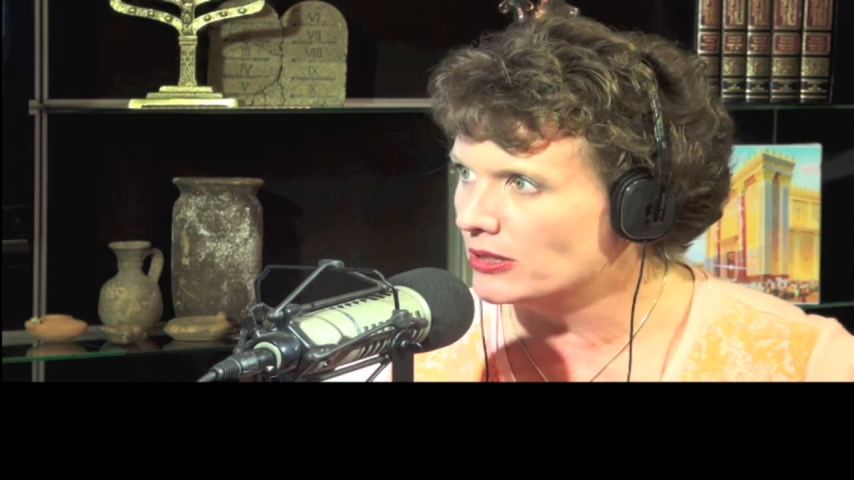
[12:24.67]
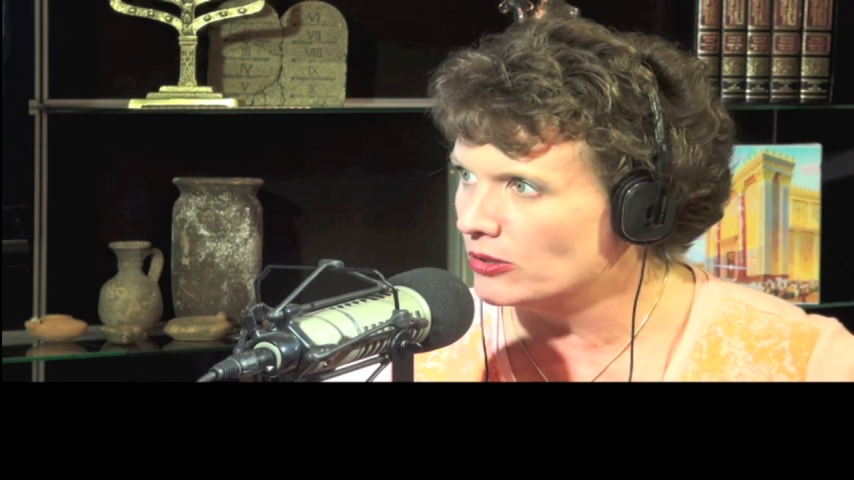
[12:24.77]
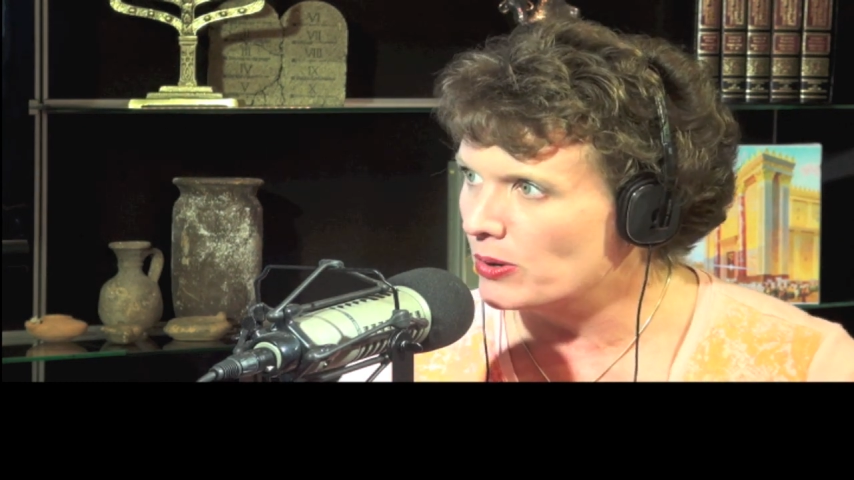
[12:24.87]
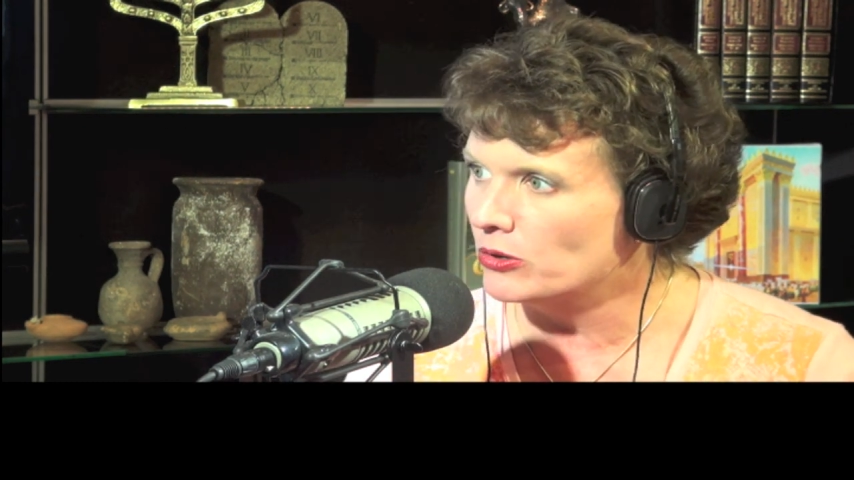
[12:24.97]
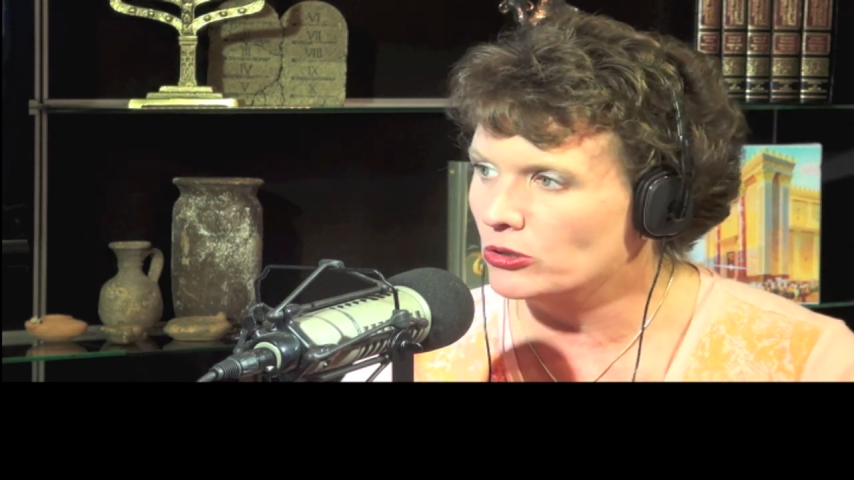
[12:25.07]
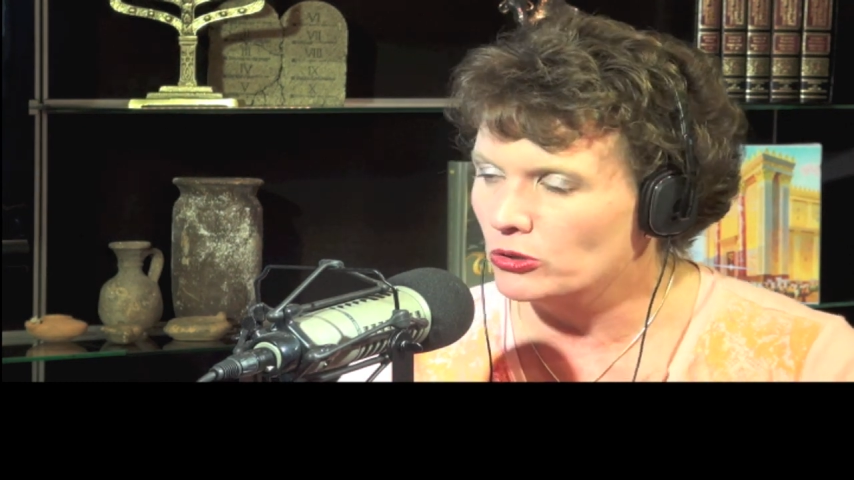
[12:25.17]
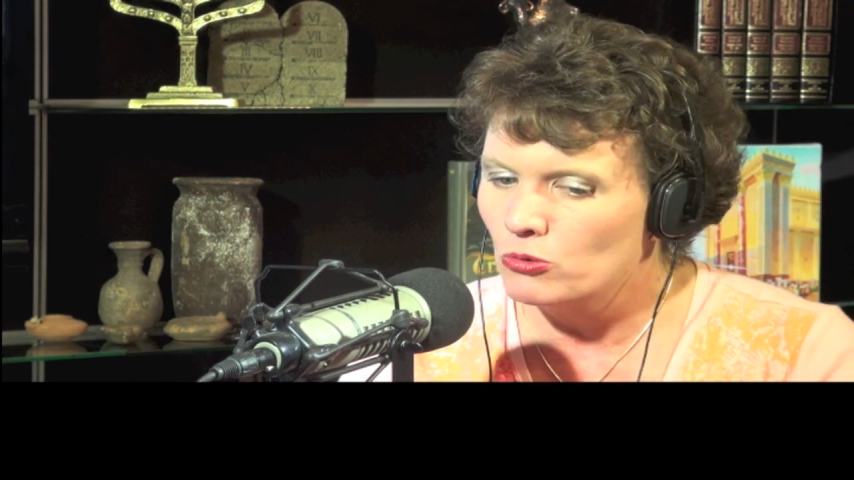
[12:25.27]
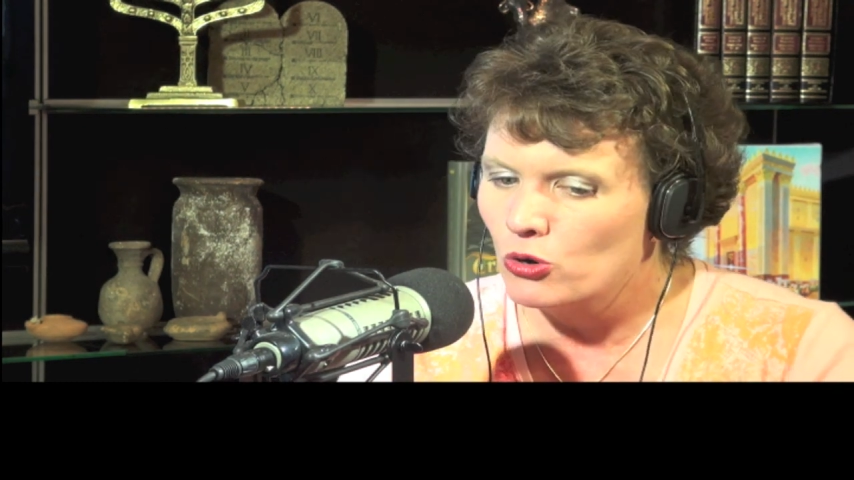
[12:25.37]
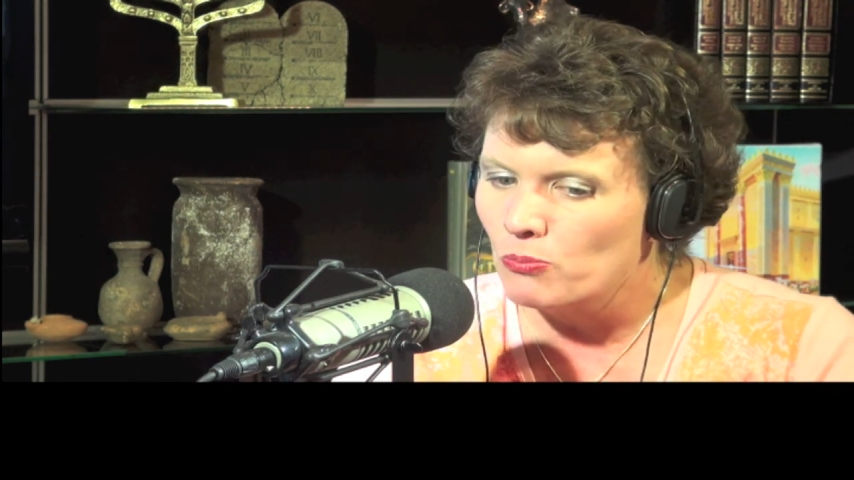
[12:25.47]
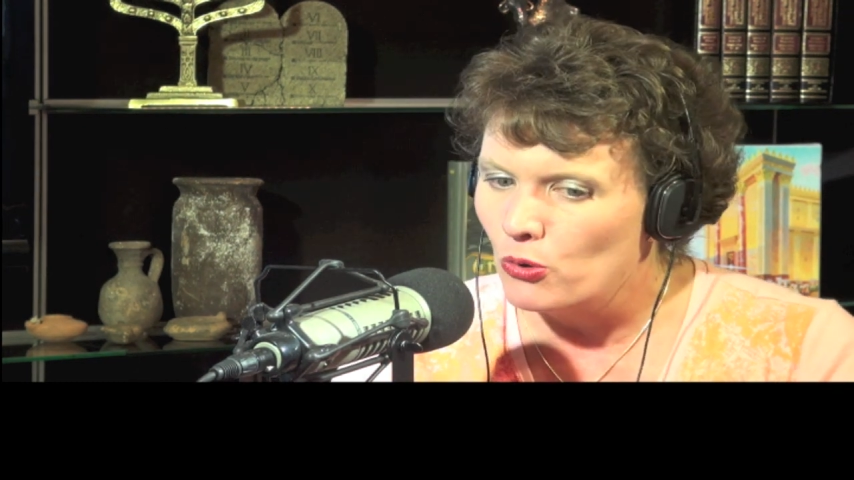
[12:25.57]
the boat a little
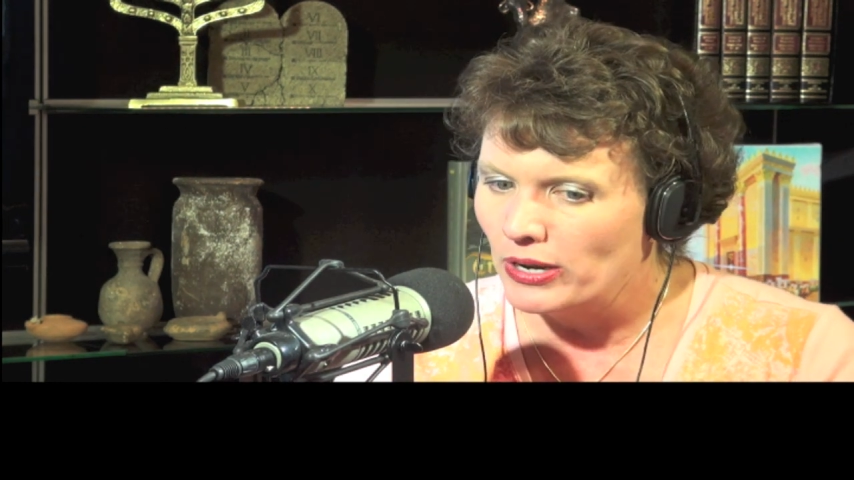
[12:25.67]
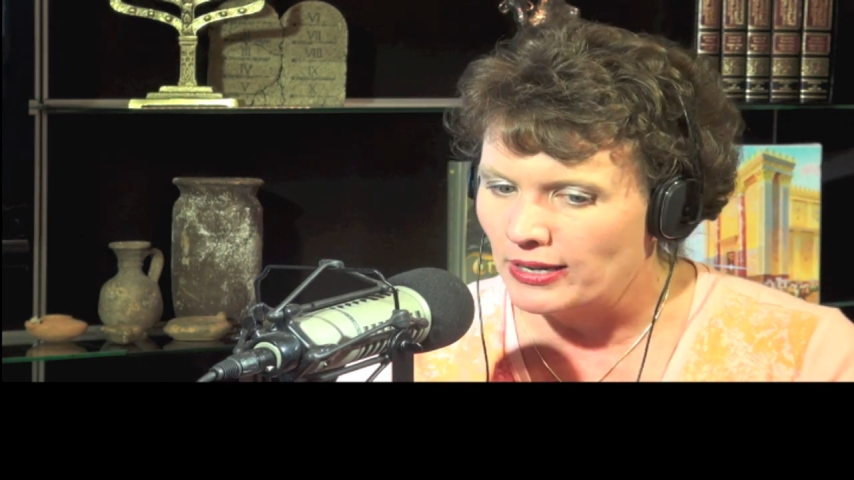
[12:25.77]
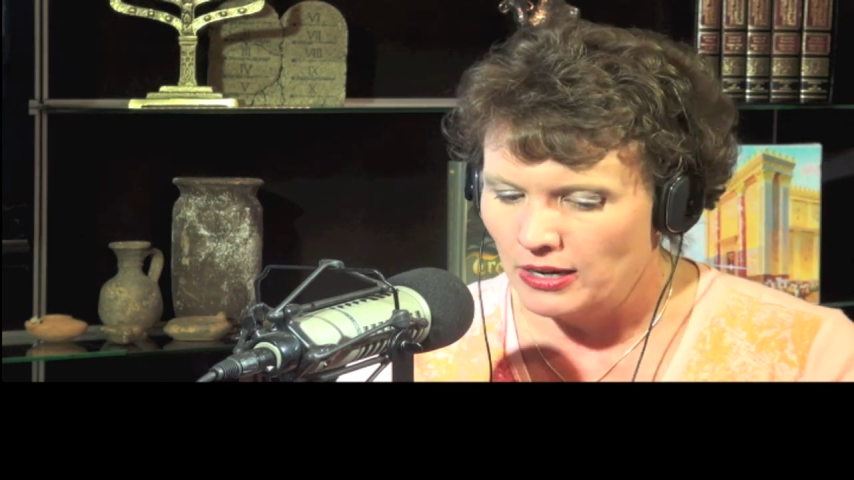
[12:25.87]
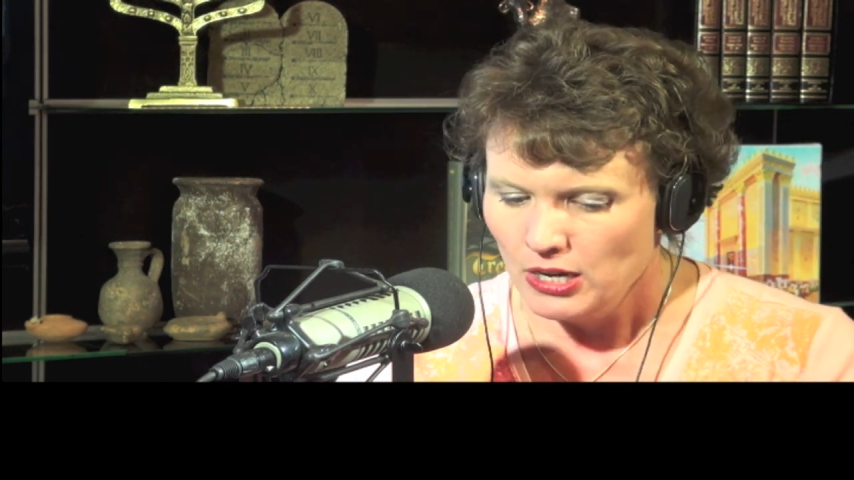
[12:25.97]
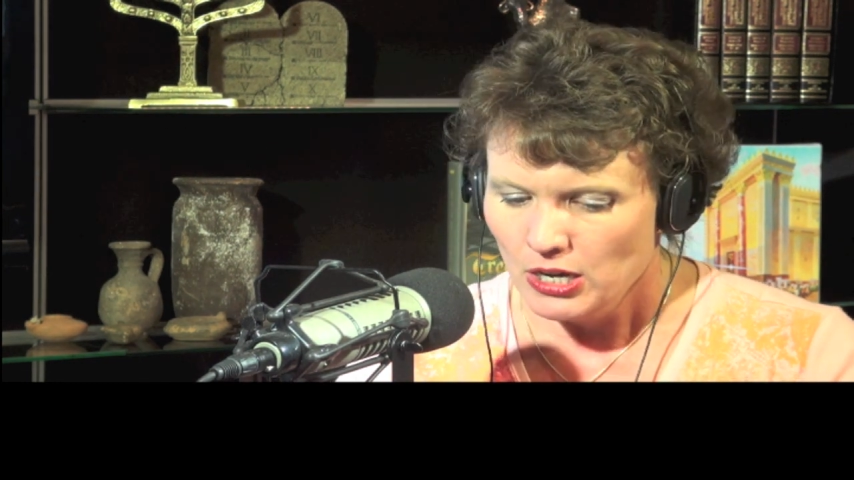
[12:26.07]
more buoyant.